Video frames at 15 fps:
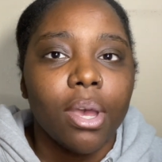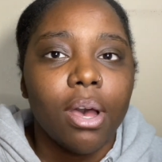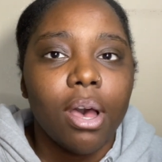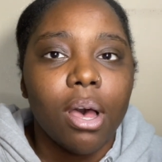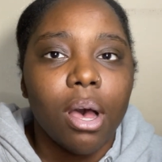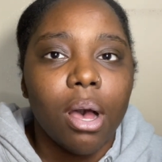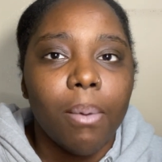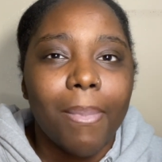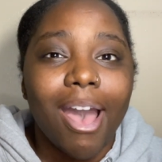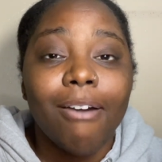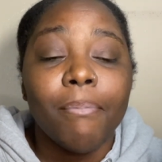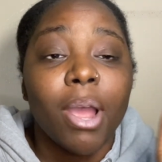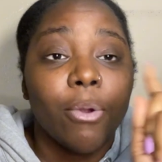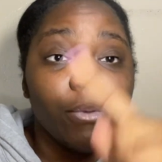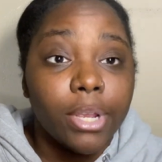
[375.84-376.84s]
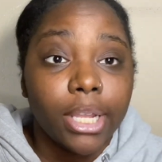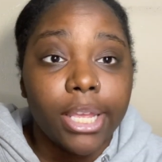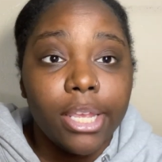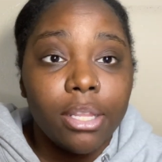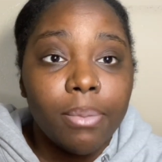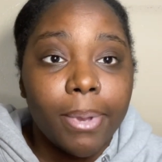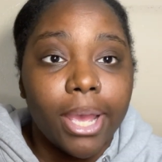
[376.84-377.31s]
I have my ring light
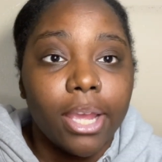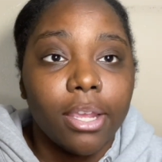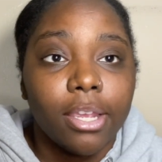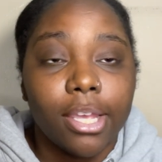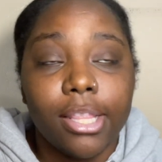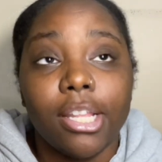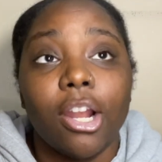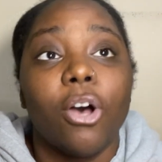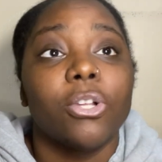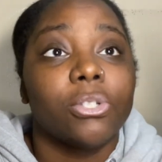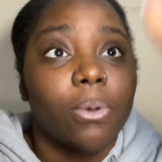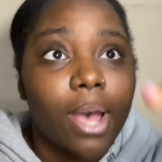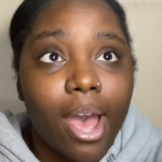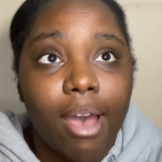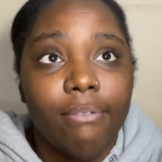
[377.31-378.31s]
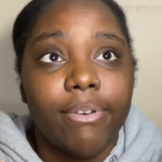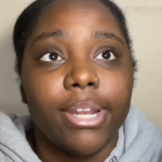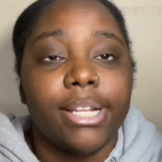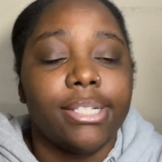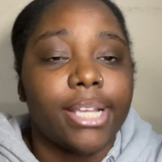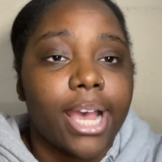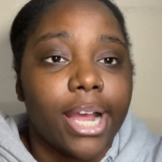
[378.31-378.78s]
in the back, and then I also have an
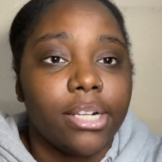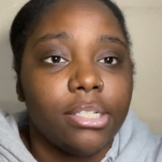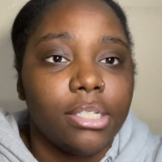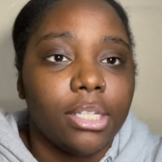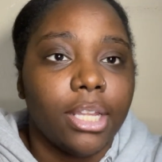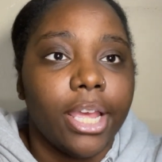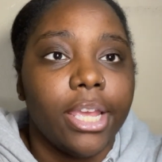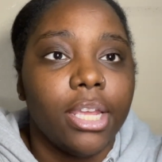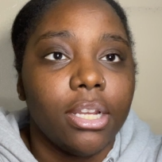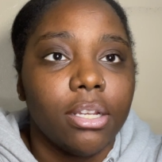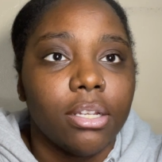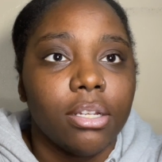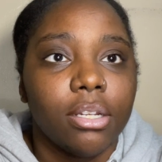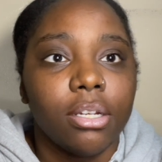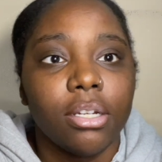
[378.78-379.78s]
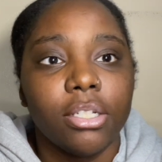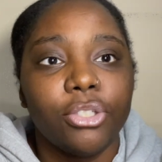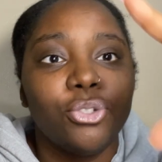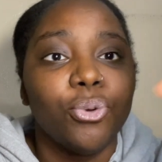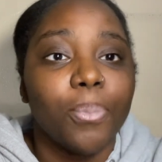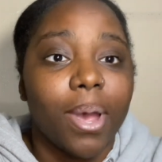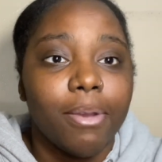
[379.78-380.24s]
attached light
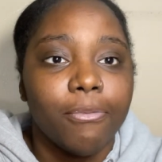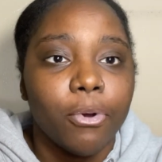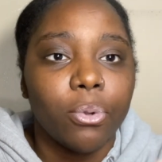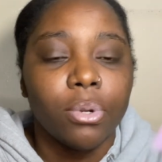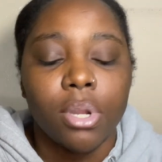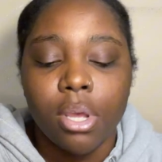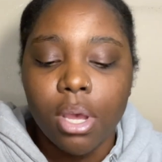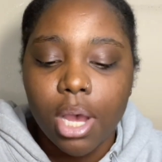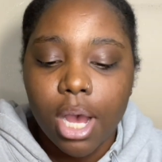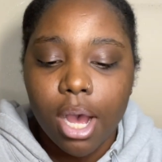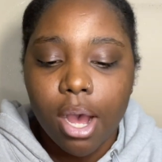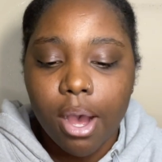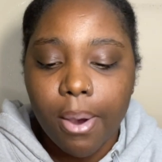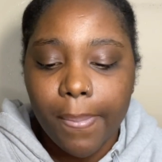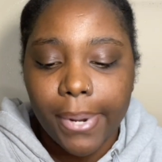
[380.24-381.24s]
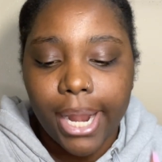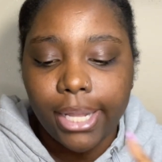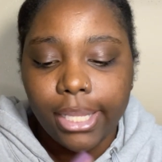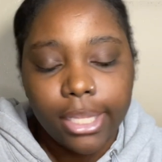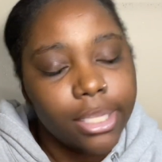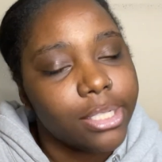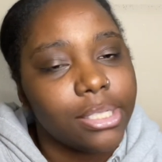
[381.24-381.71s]
to my phone. But I
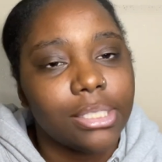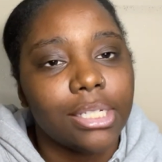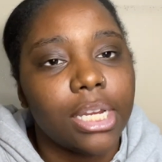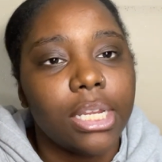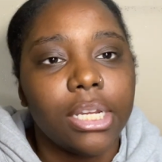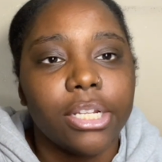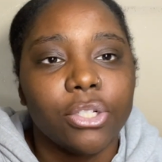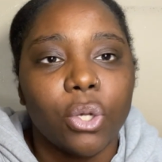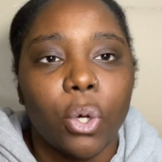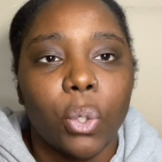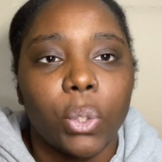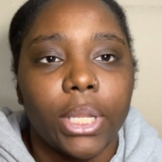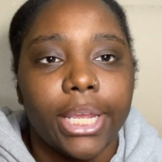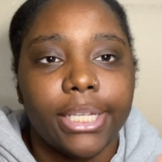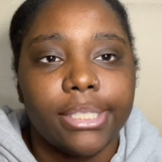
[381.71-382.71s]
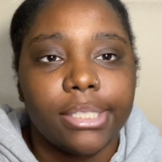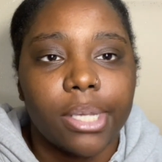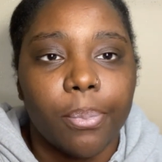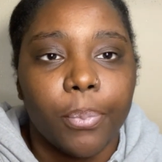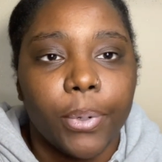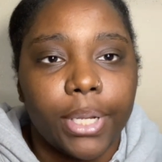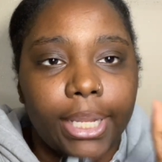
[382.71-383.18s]
think this is gonna need its own like
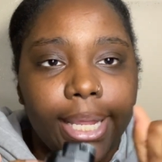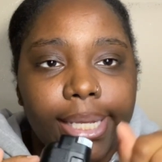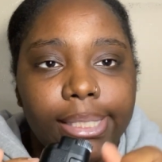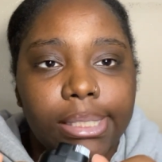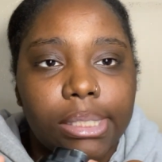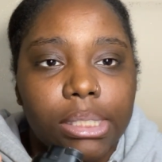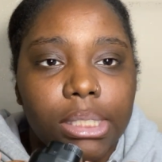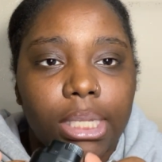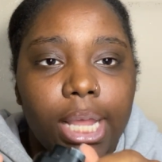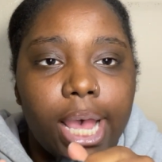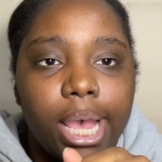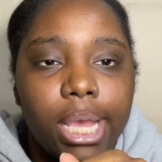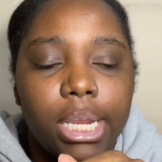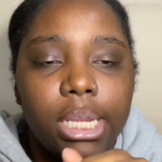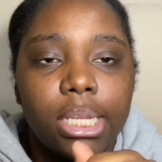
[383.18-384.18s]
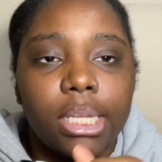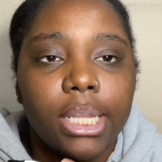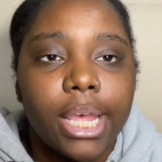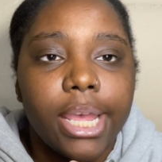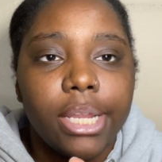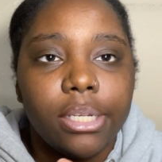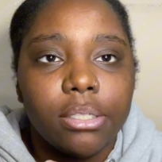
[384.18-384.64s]
separate like slide in
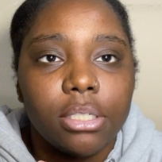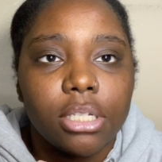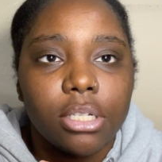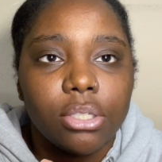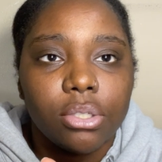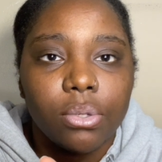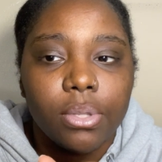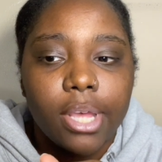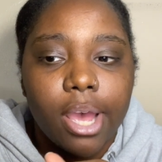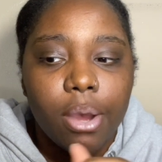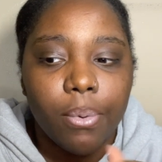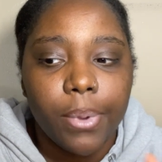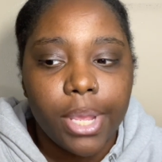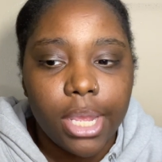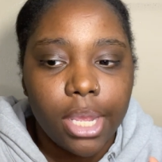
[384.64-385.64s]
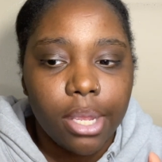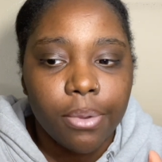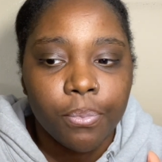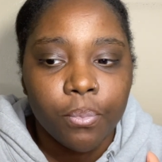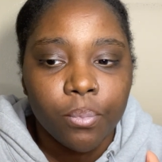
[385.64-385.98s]
light just so that way.